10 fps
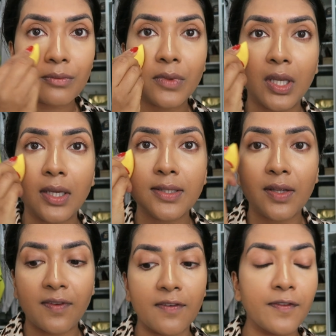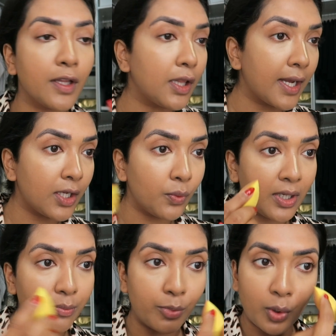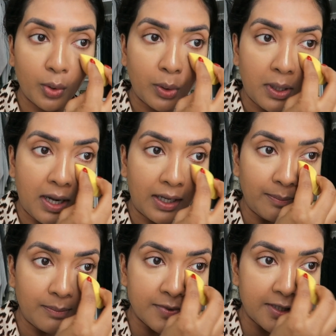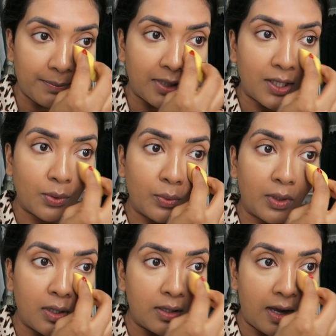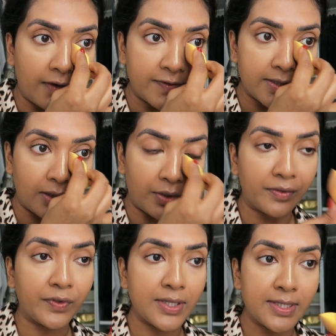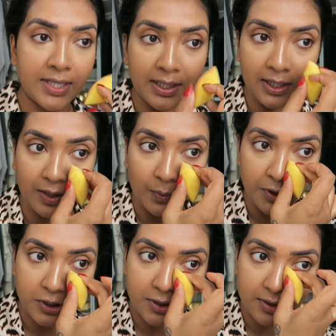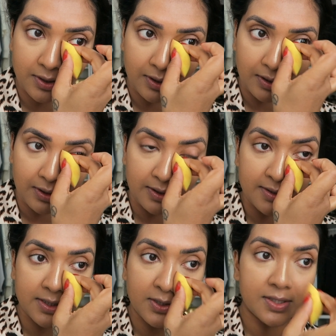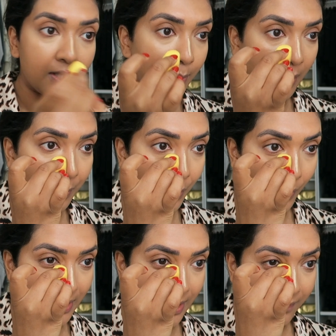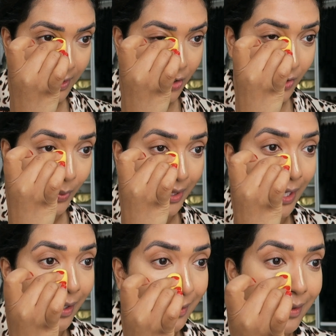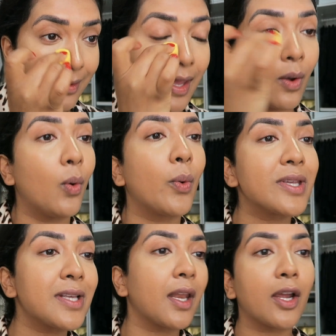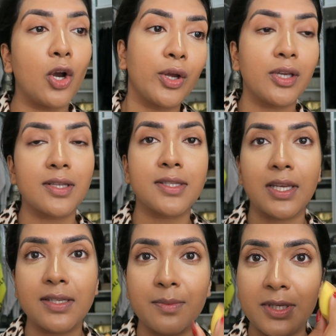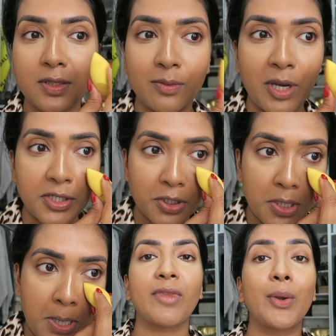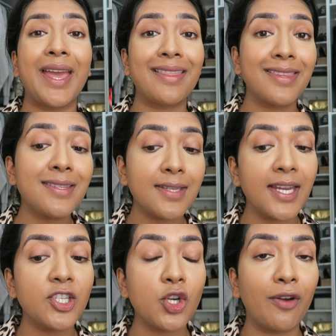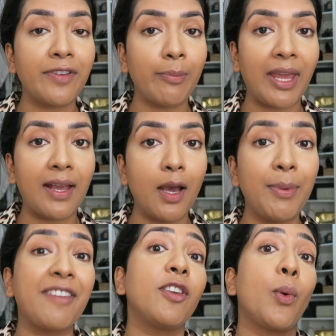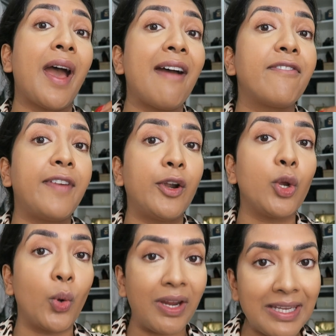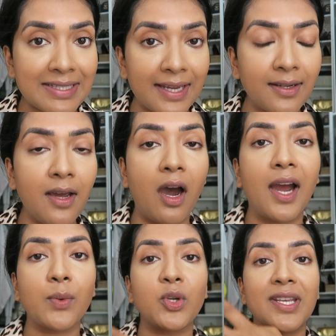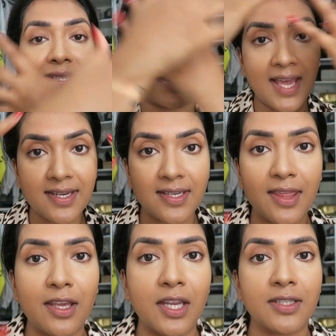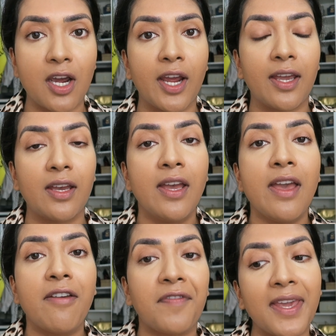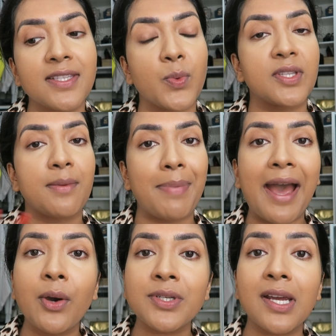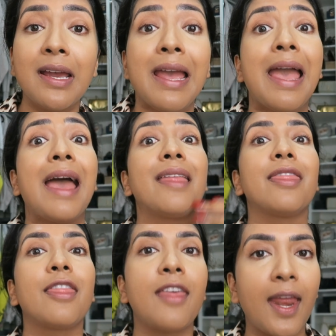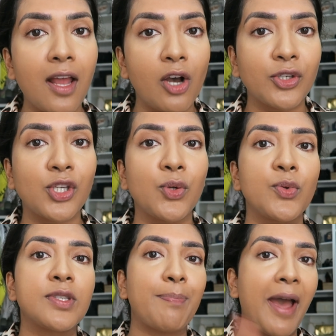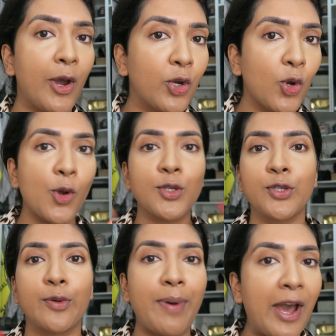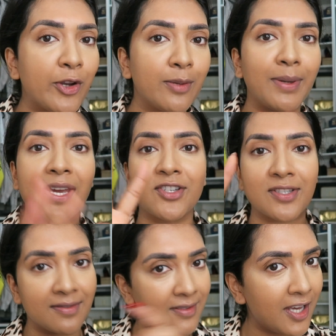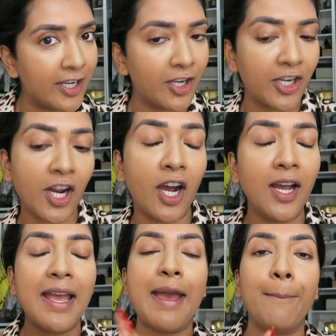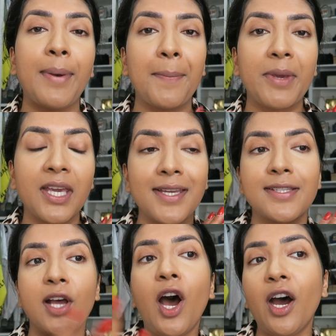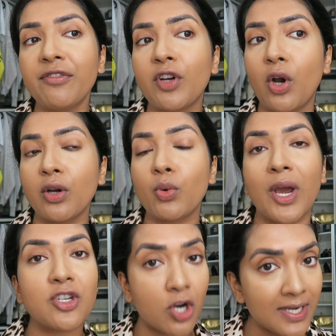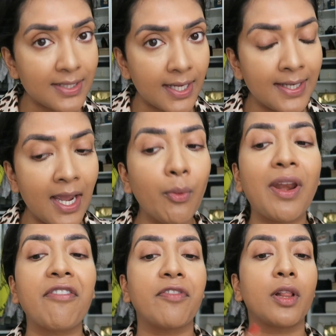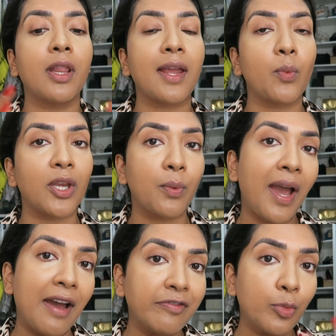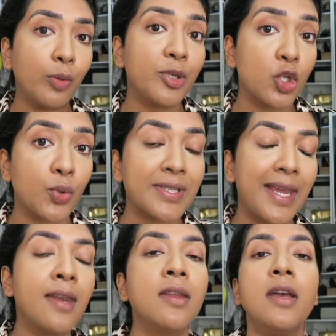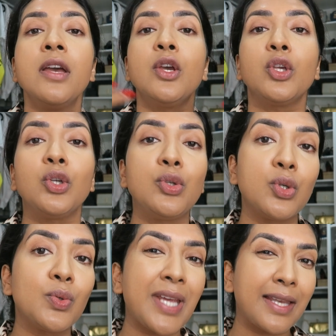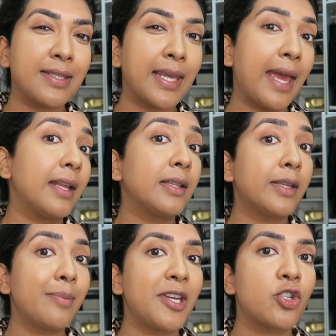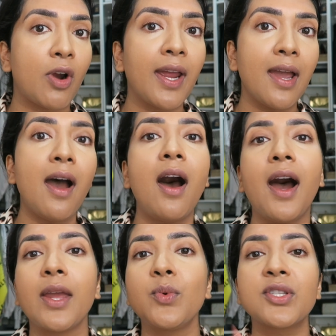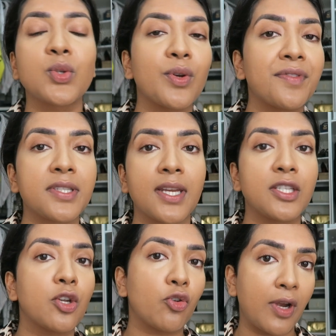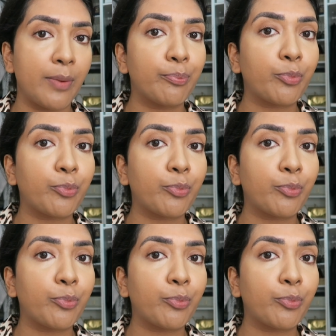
Okay, so if you feel like you need more, I'm somebody who loves a lot of concealer, which seriously, people always have an issue with that. They always are like, oh, your concealer's a bit too much. Okay, at this stage of your makeup, if you have very oily skin, I would set the entire face with some powder, and then I'll use powder contour, powder blush, la-di-da-di-da. But because I've got quite dry skin now, and I feel like when you have more mature skin, you do tend to get a little bit drier, I would sort of stick to cream